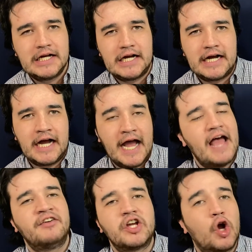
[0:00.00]
I
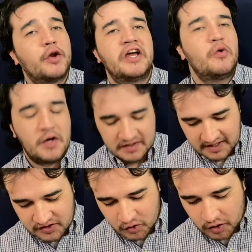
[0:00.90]
have it Coda, West
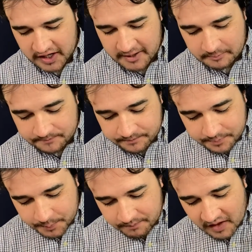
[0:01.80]
Side Story,
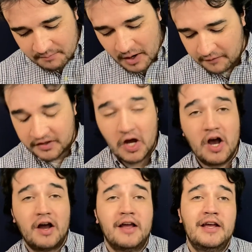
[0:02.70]
Power of the
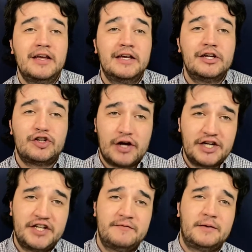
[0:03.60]
Dog,
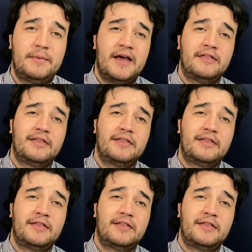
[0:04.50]
Tragedy of Macbeth,